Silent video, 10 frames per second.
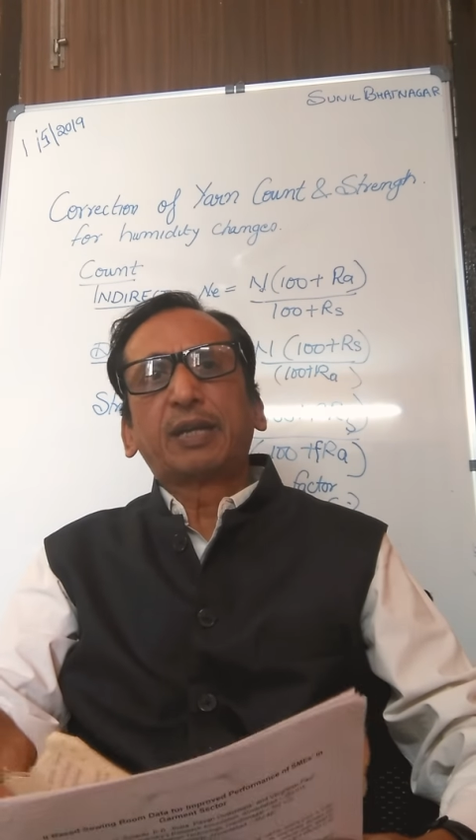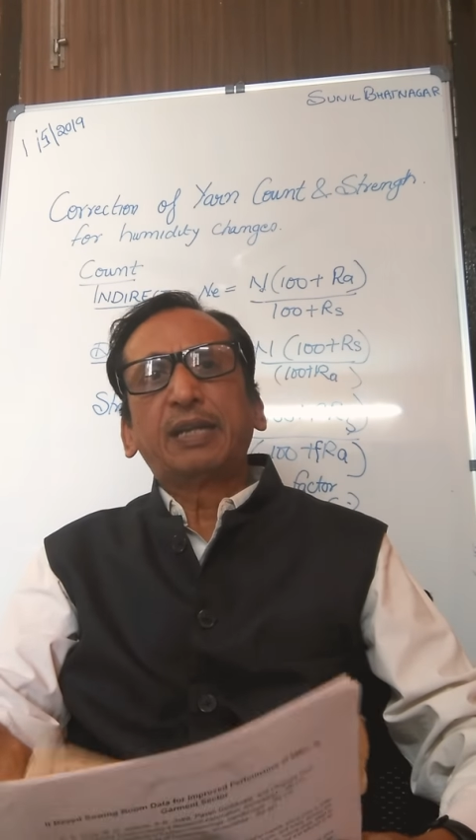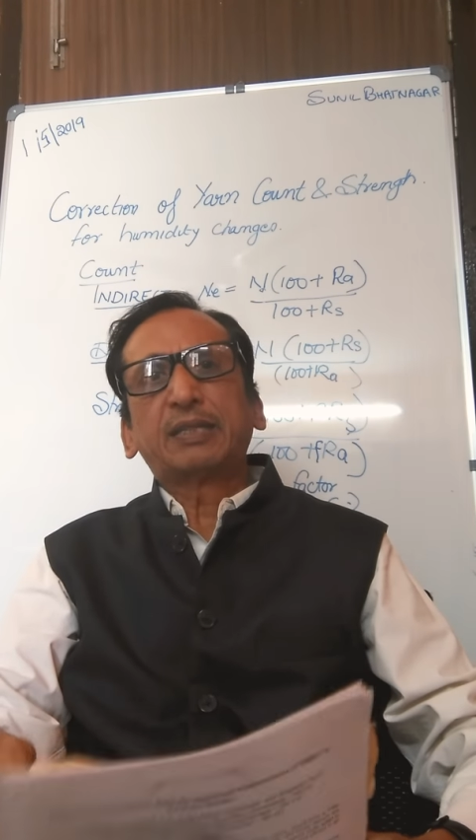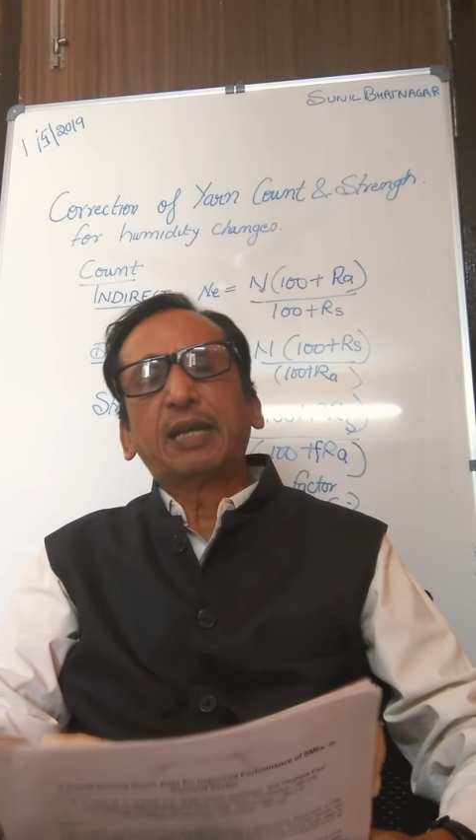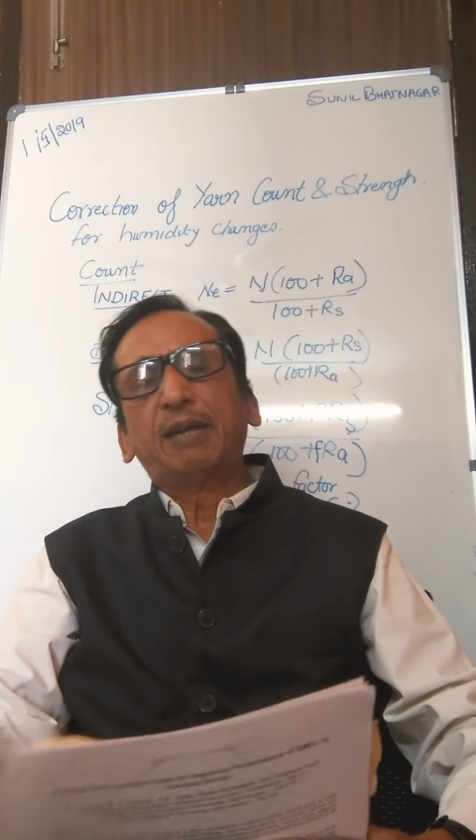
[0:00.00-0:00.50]

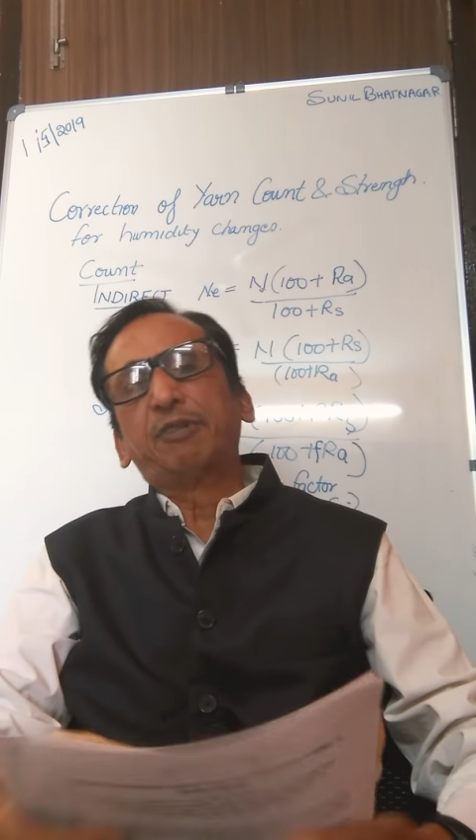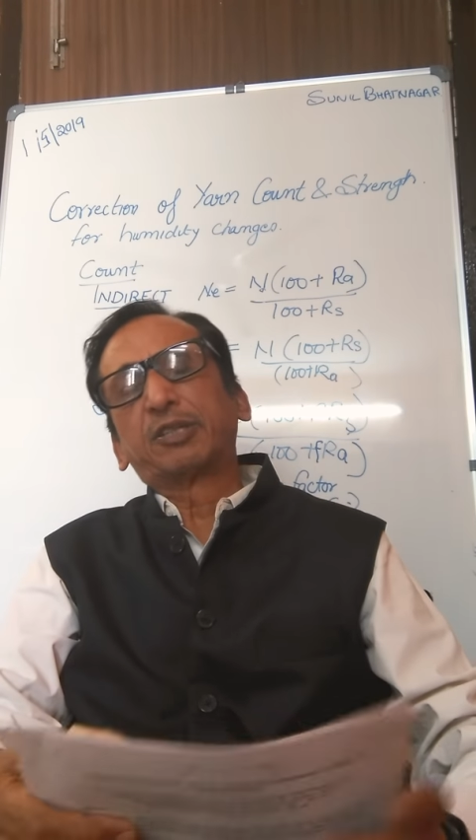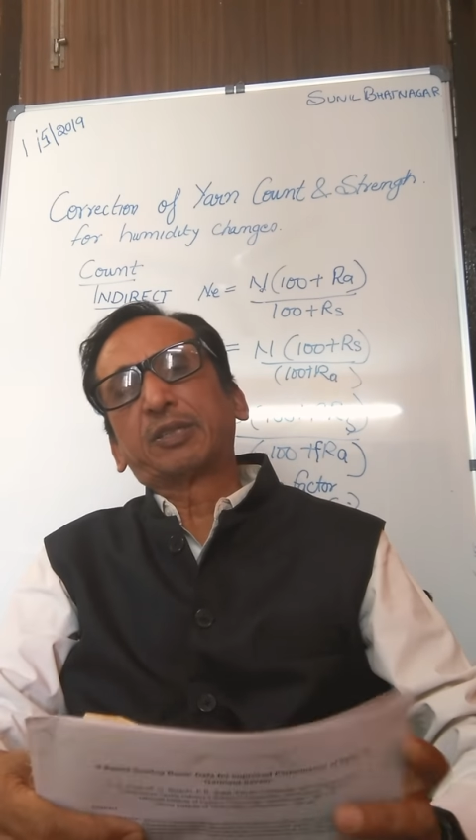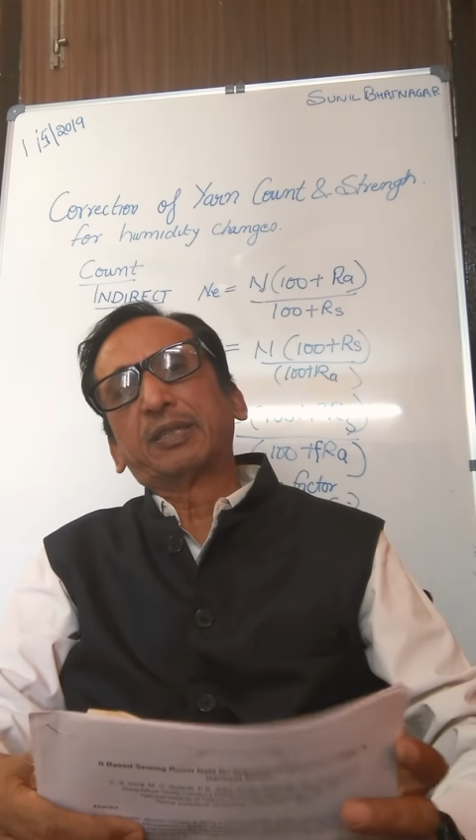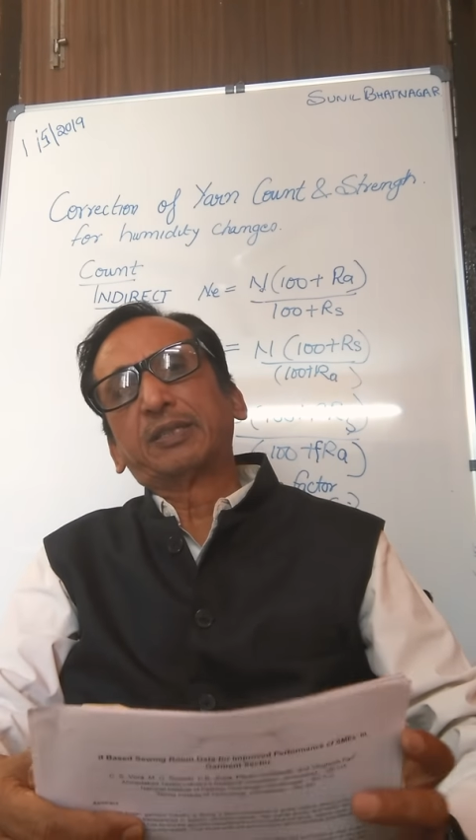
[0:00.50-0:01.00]
case I have
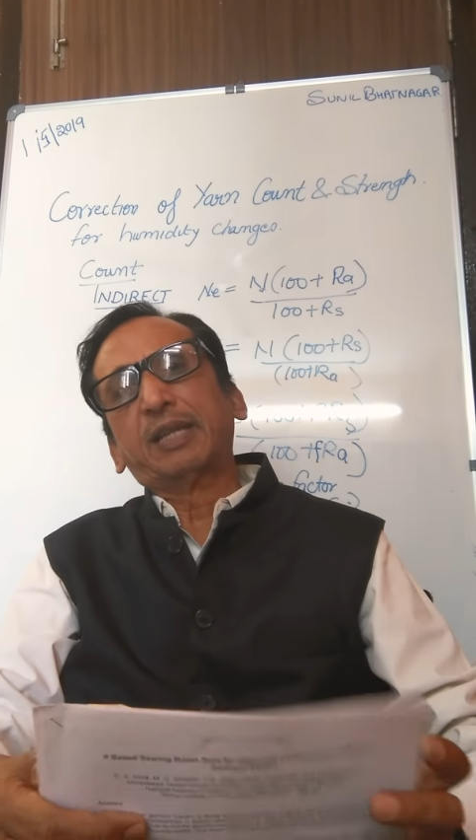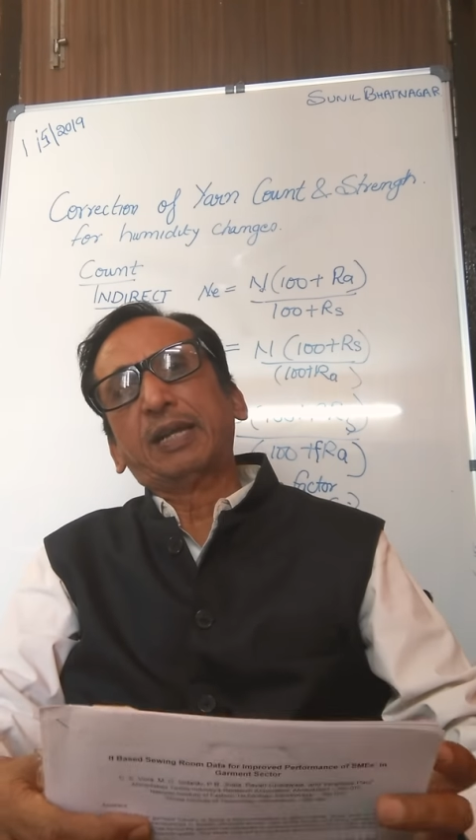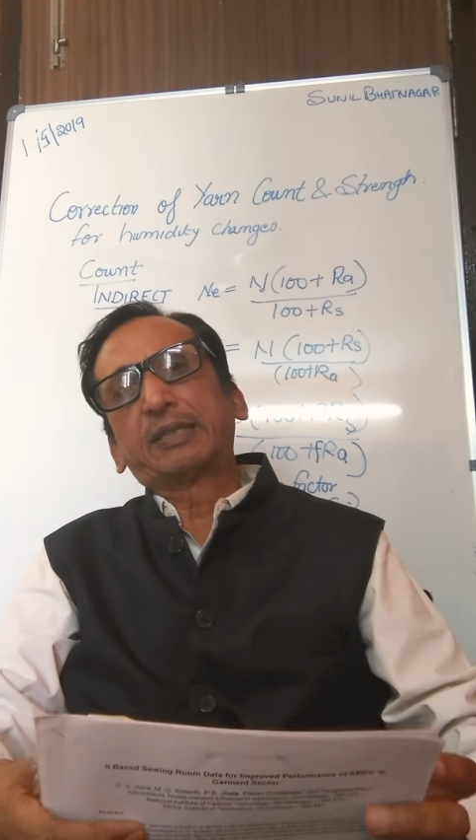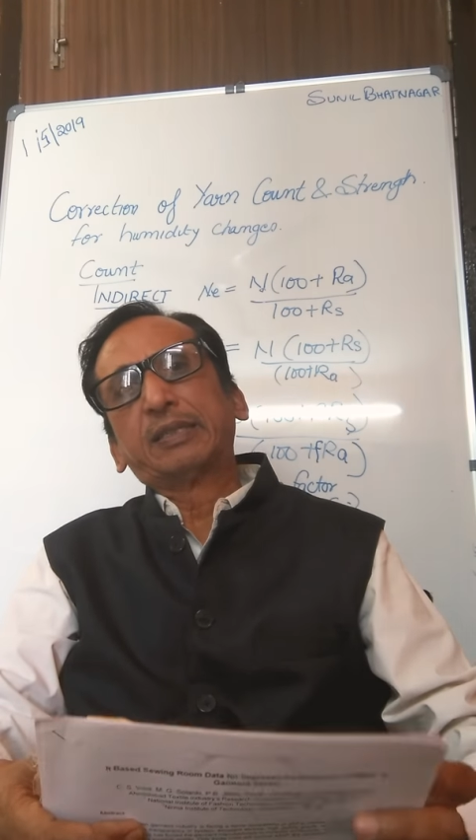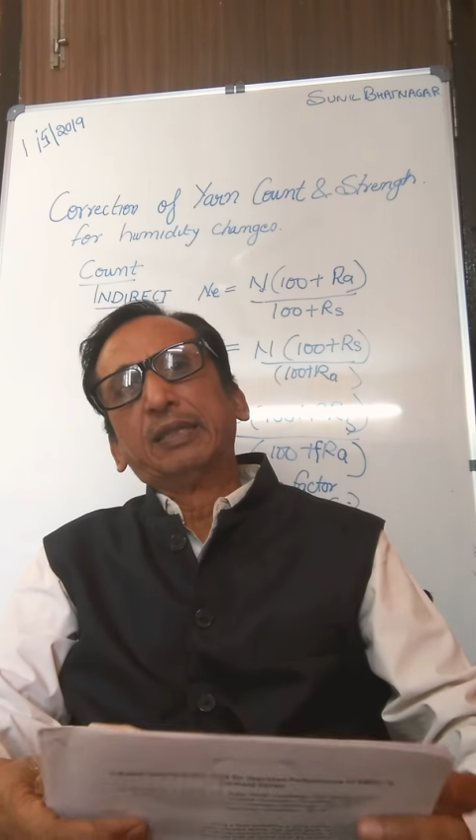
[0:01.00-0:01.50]
discussed
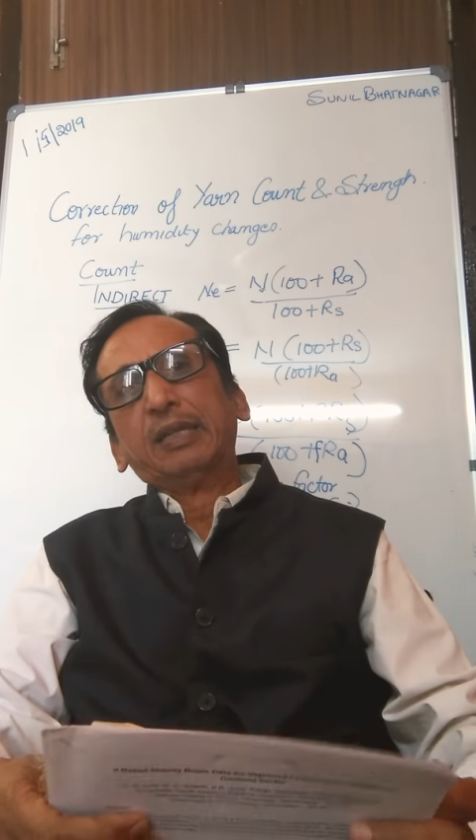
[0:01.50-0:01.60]
that